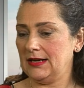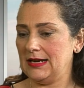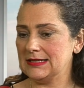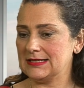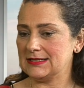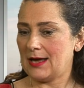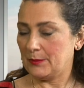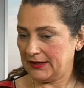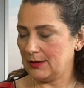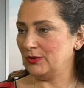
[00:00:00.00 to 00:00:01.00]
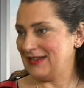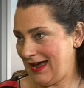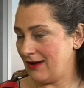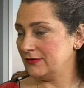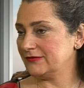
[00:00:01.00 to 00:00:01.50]
it's applicable
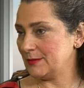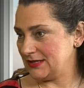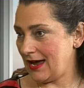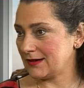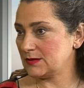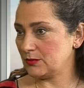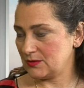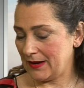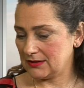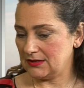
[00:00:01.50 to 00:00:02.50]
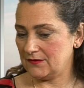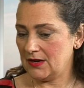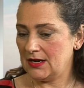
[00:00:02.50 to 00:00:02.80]
now from a tax perspective.